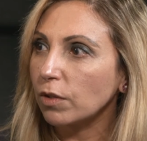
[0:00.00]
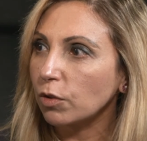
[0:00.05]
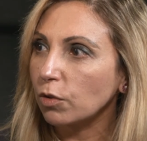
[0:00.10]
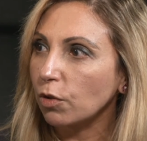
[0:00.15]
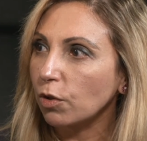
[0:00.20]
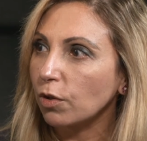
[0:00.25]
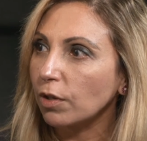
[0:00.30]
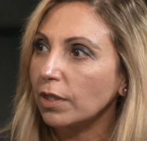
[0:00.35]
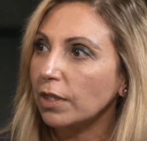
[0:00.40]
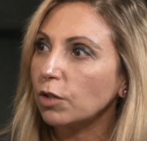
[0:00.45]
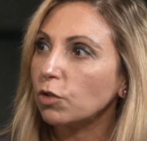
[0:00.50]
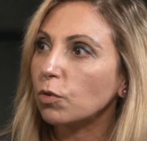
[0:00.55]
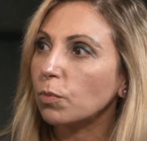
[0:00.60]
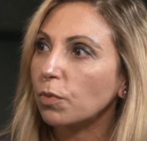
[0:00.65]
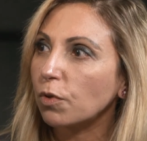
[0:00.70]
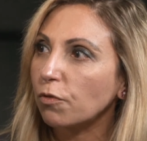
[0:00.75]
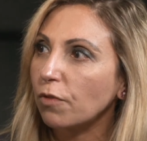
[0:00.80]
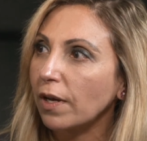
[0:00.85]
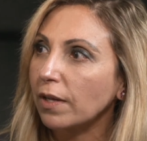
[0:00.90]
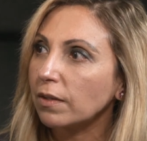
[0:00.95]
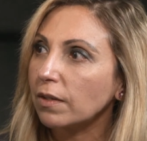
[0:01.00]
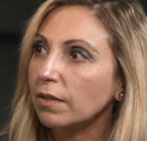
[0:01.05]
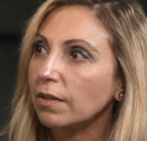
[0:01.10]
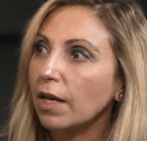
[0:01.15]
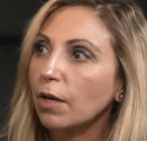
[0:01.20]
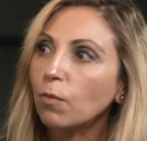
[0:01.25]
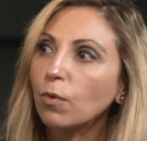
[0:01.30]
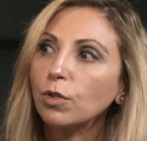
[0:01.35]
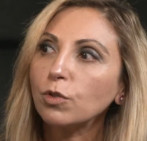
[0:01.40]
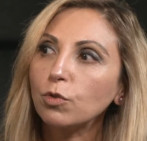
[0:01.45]
it early to prevent it.
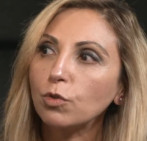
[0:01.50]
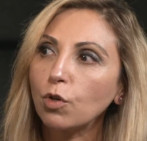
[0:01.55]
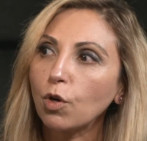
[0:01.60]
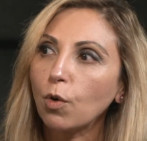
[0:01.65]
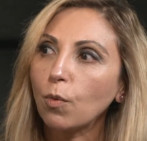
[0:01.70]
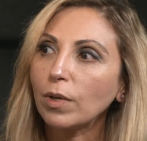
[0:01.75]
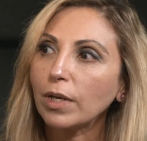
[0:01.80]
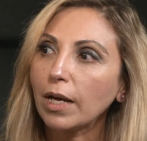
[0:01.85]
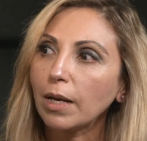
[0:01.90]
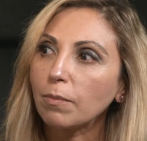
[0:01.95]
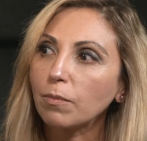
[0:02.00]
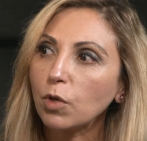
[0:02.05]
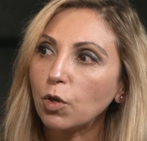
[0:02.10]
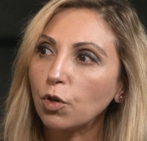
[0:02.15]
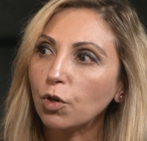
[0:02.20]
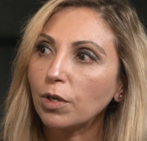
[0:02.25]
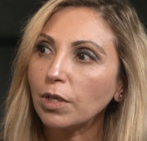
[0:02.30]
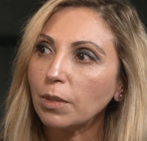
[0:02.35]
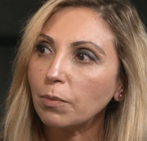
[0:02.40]
I want to know when I'm early